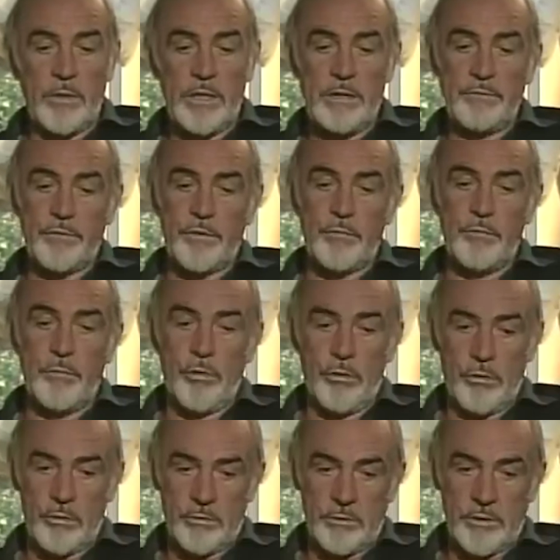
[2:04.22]
in solving
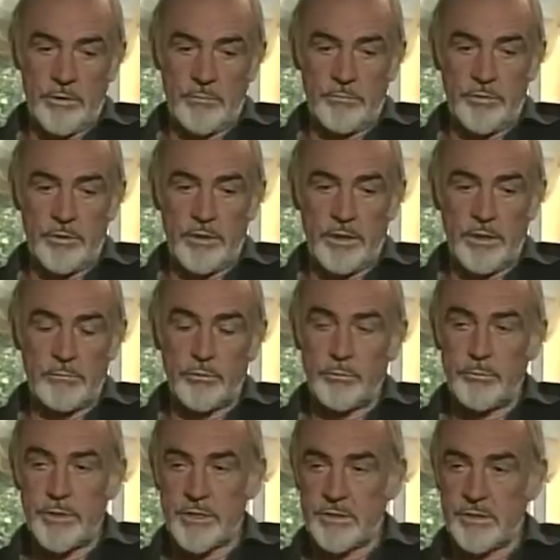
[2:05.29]
mathematical problems,
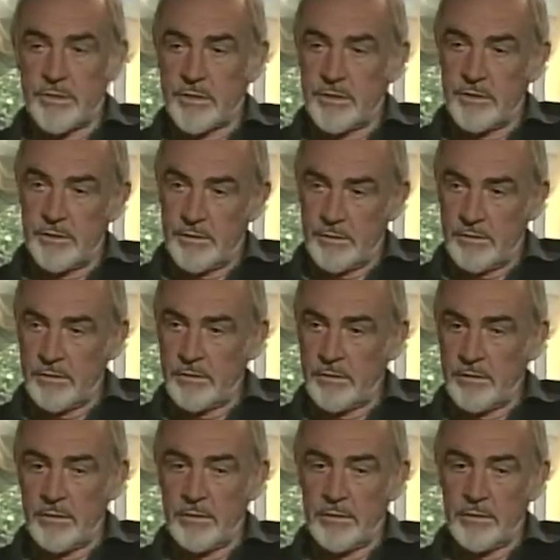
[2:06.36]
and you won't
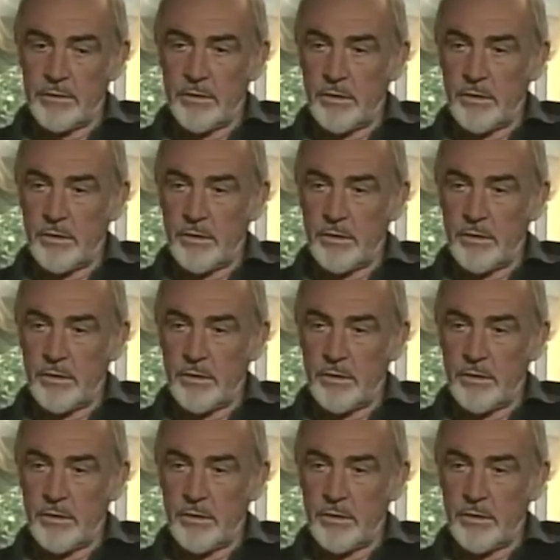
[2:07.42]
believe it.